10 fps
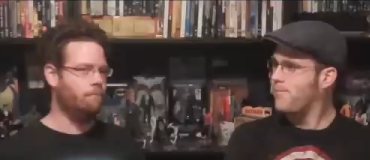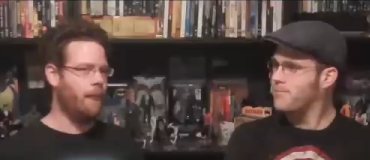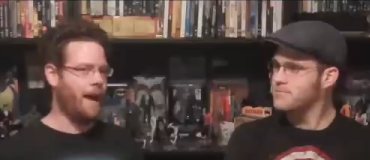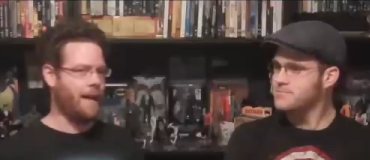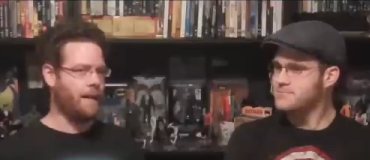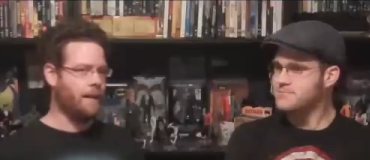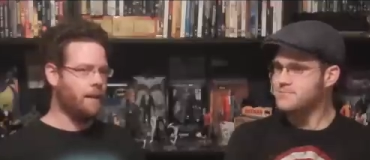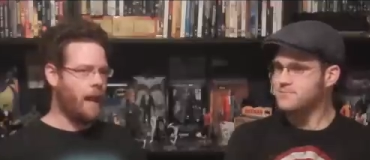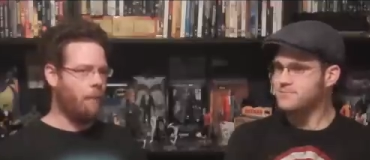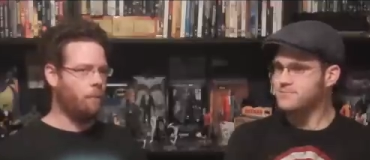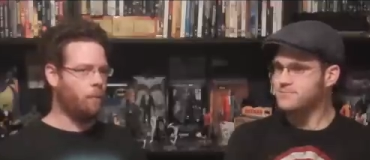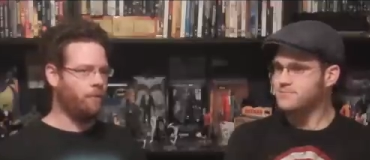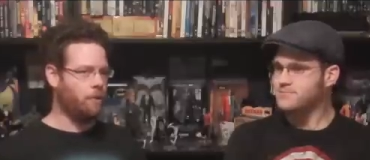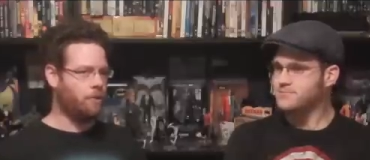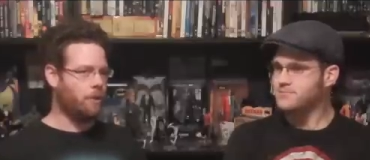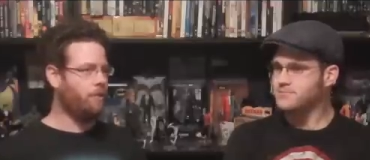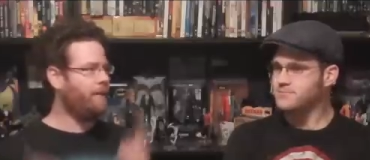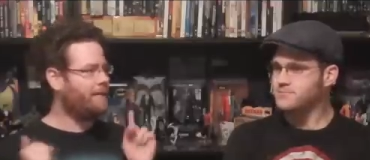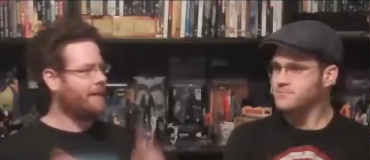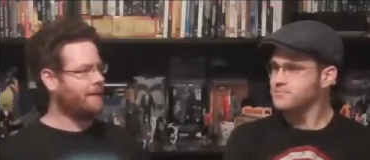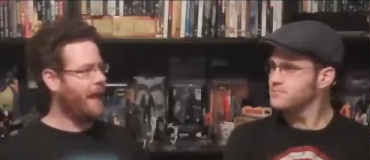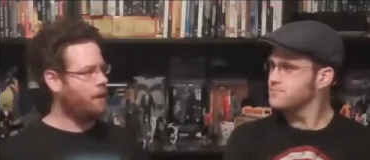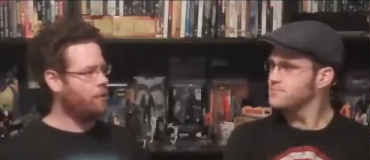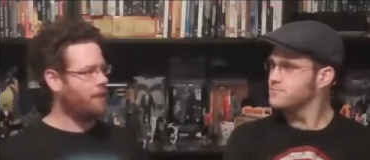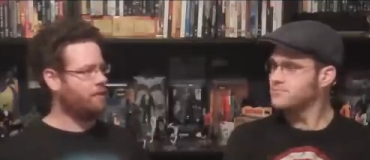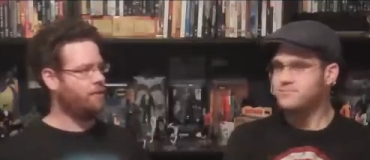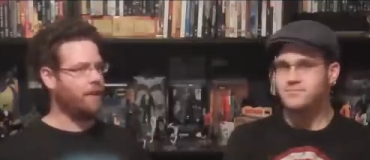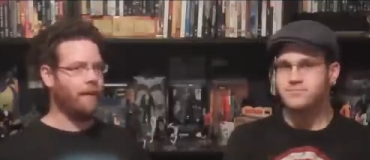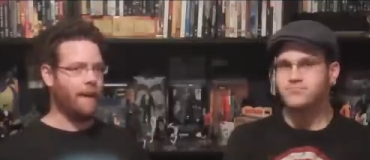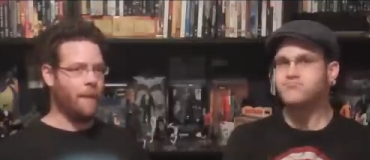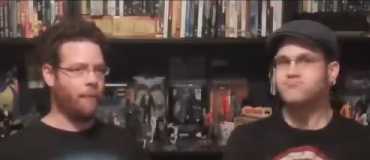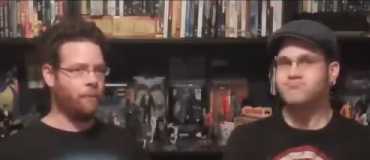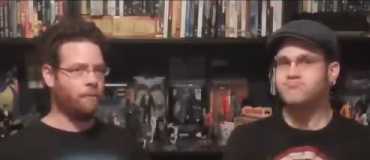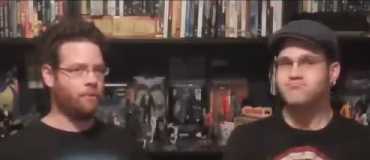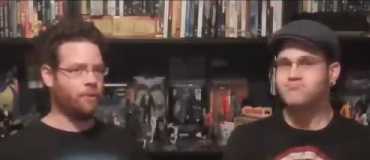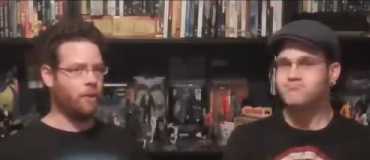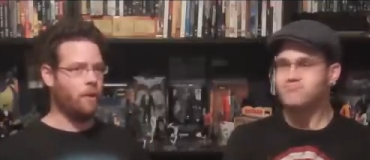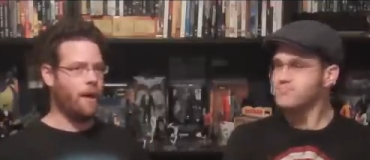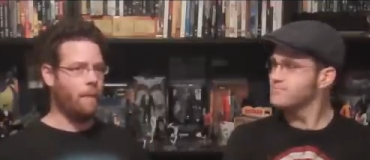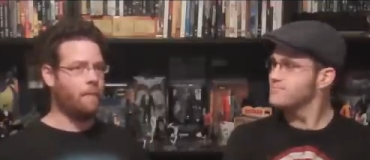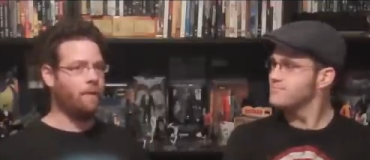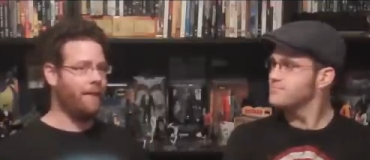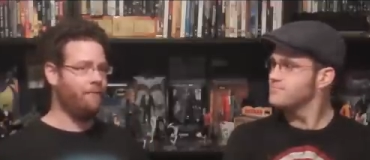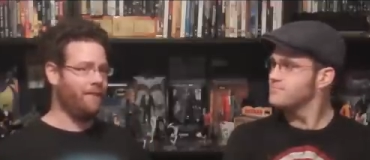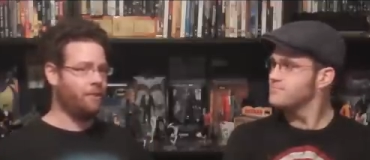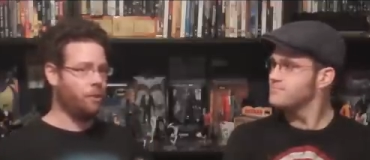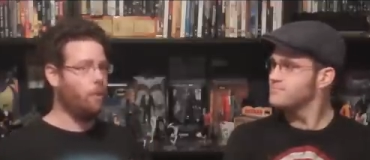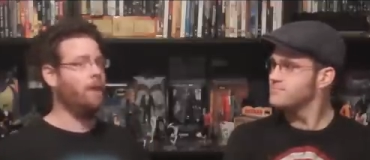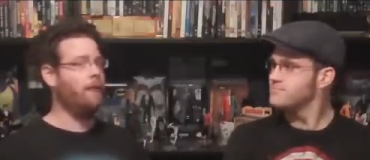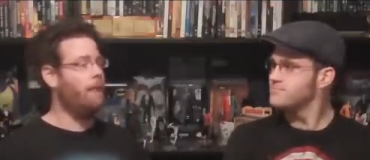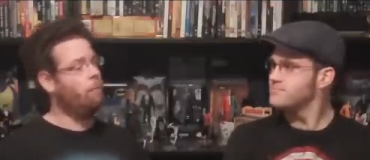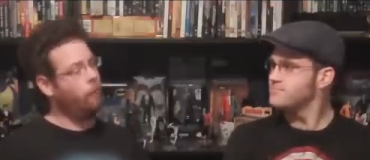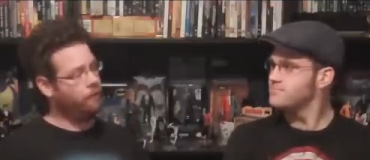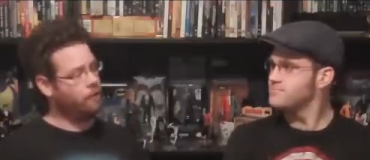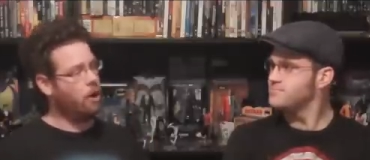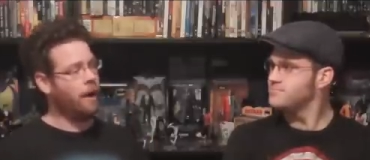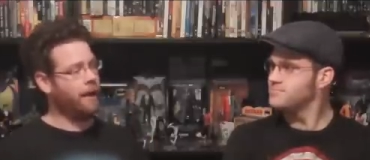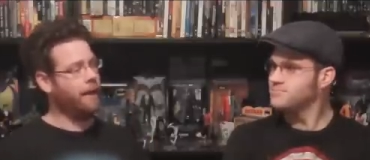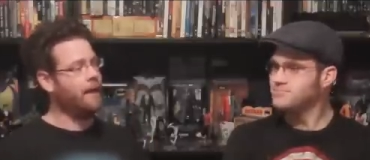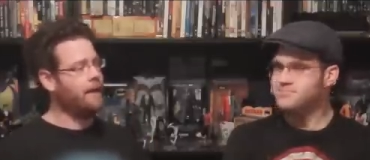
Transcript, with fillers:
Speaker 1: my comic book review show. Vince hasn't had a chance to say a lot about them, so I'm going to let Vince do a lot more of the talking,